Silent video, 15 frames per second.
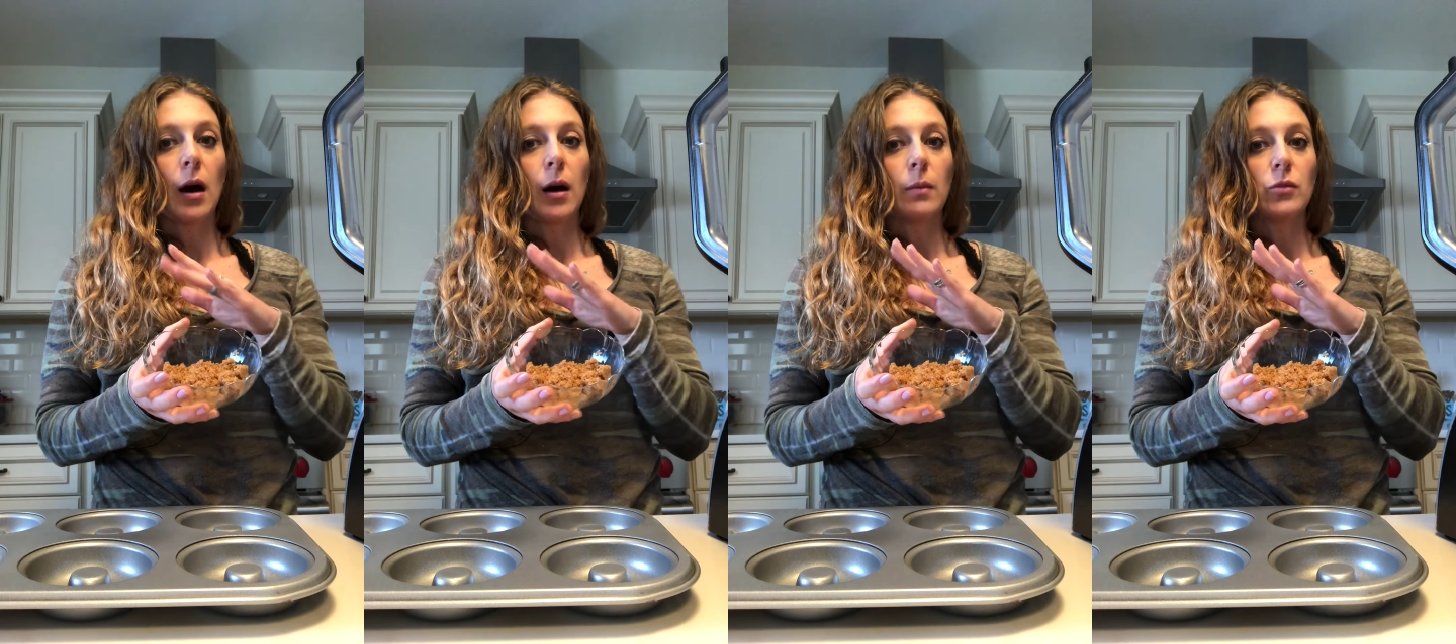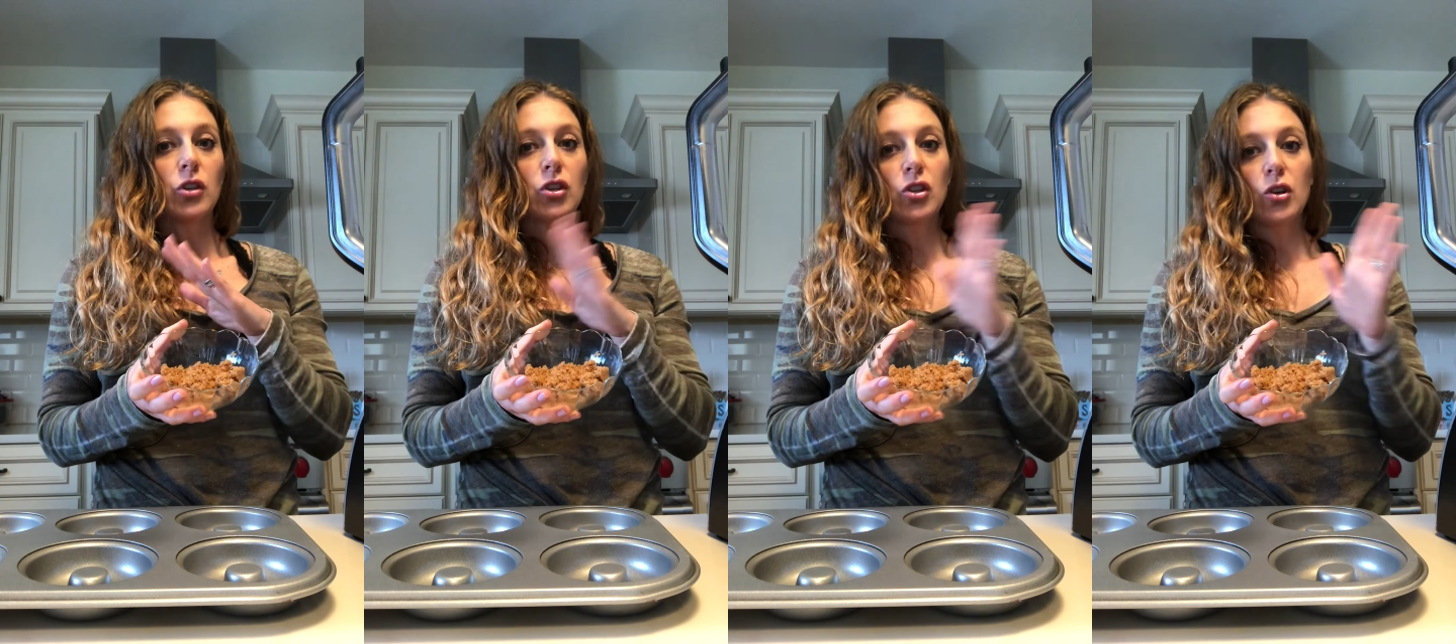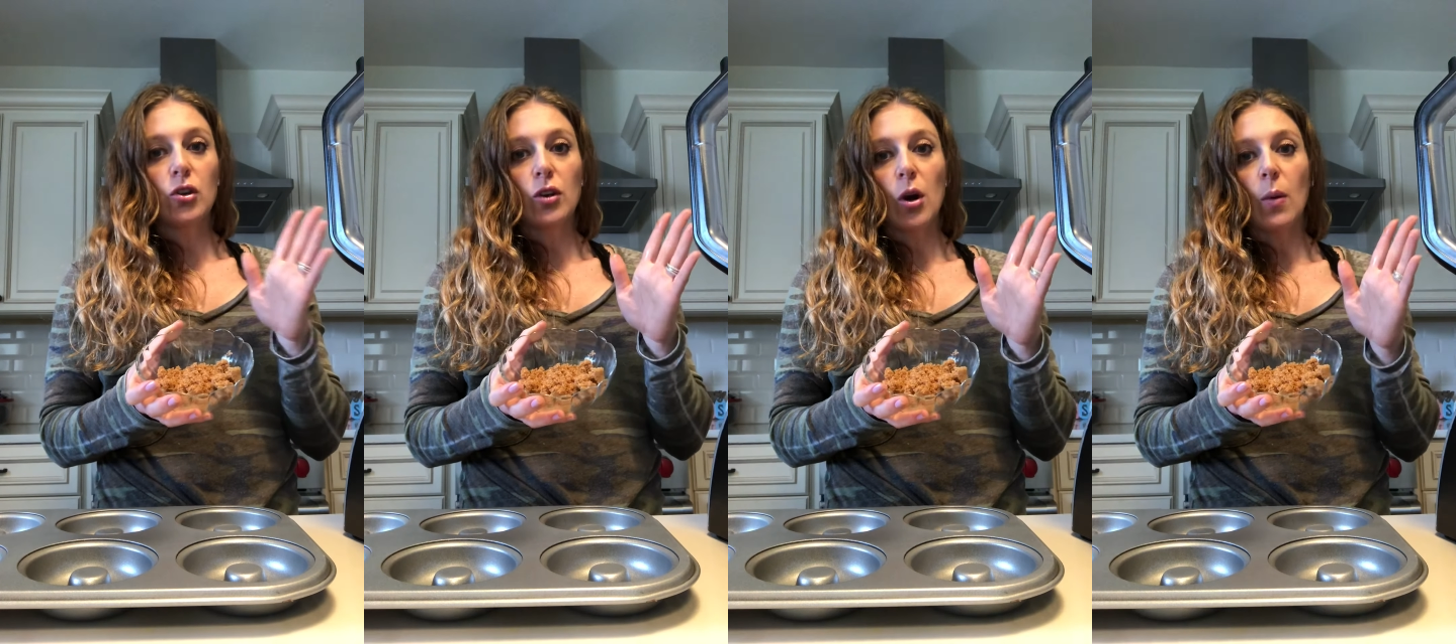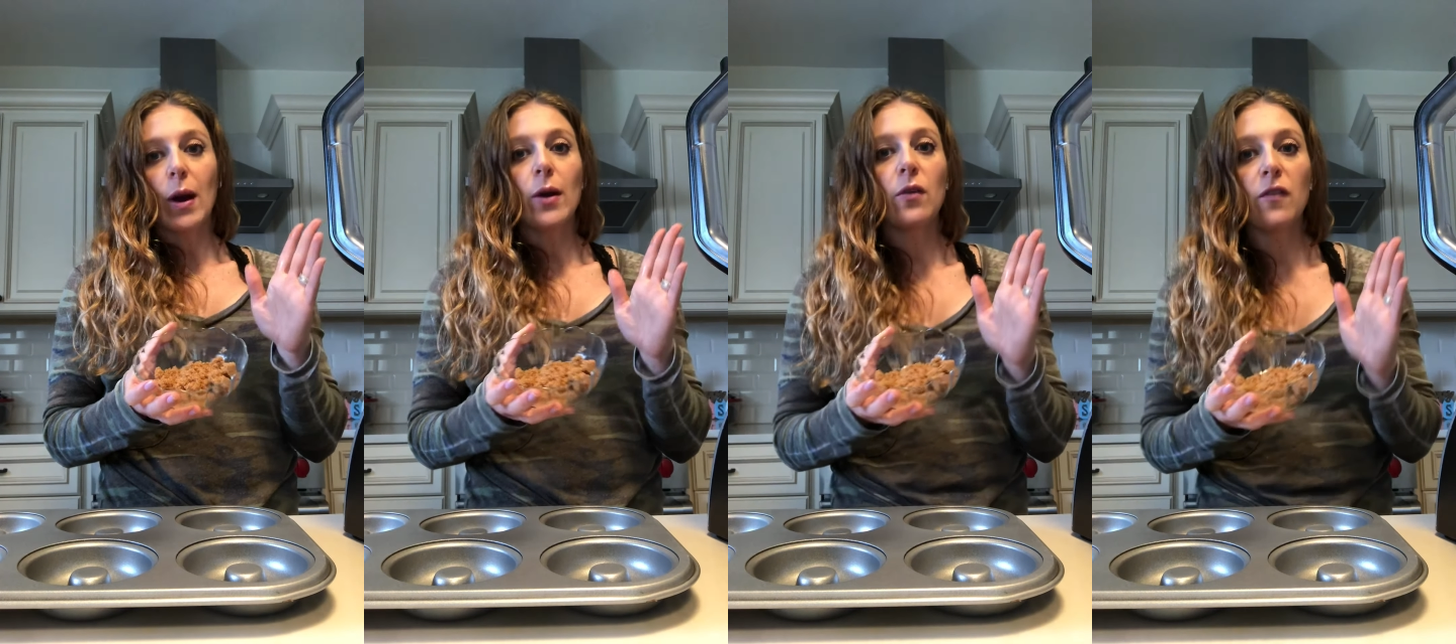Just so you know,
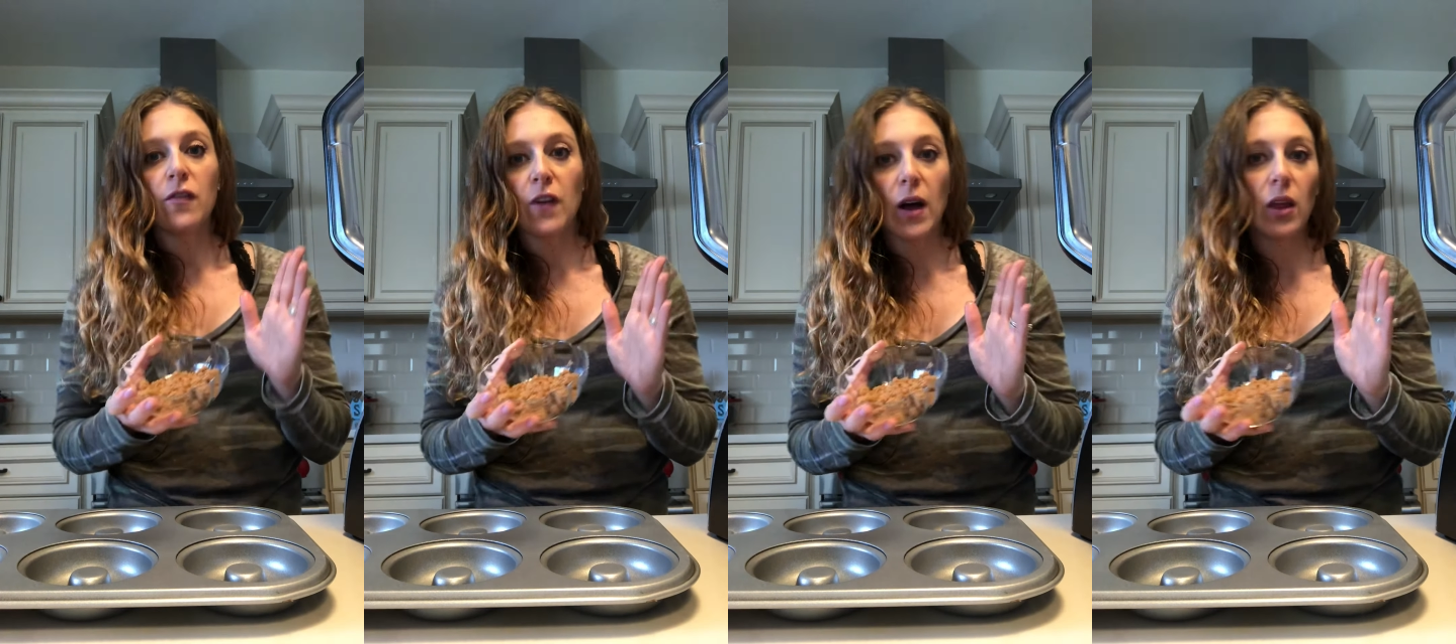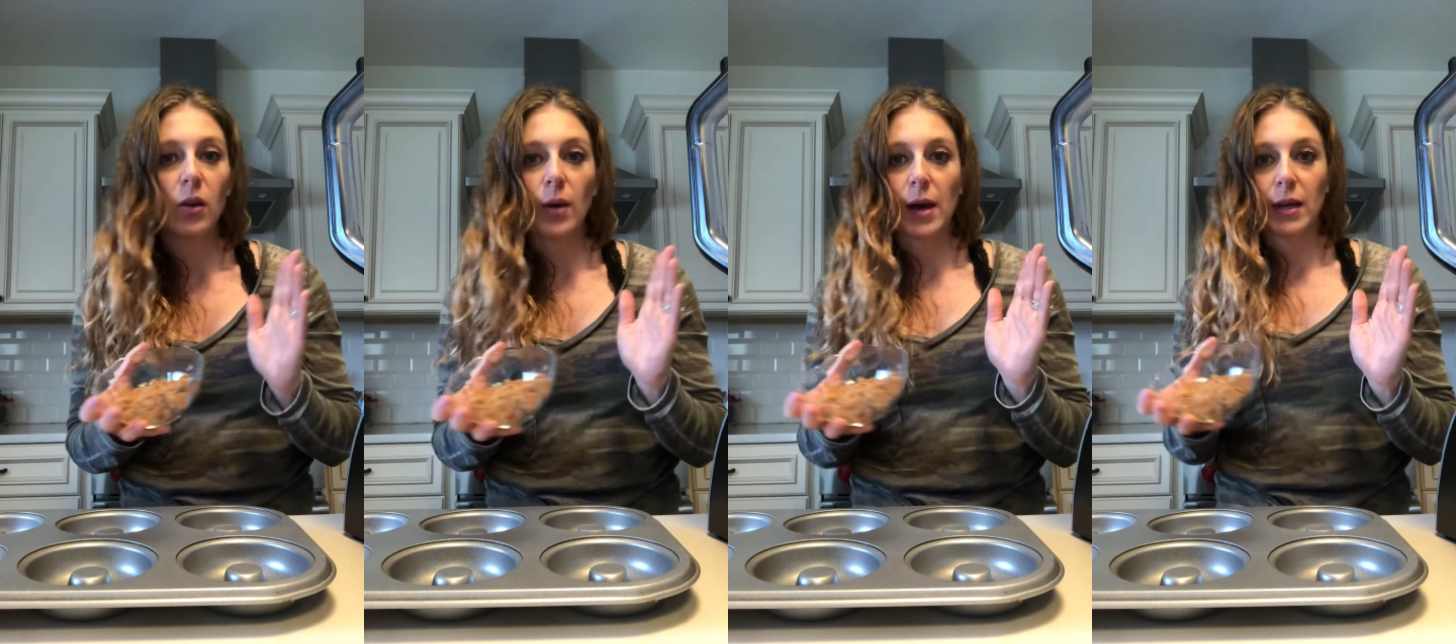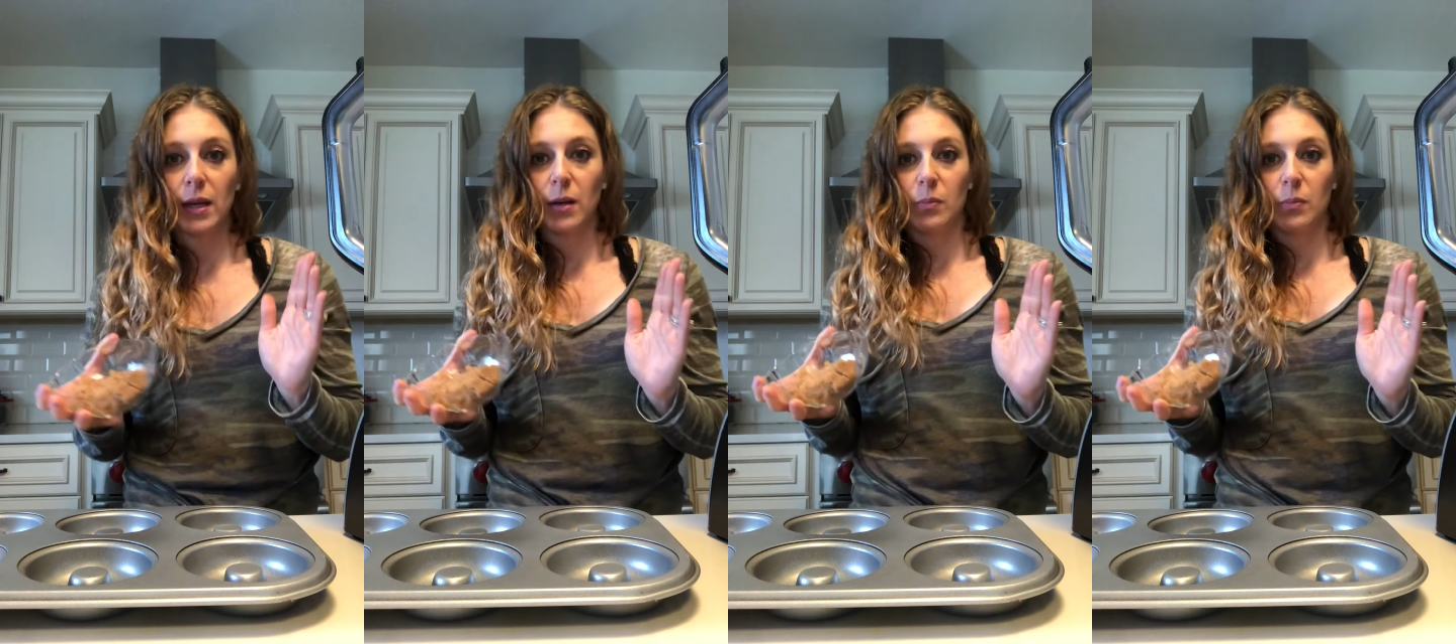I don't follow any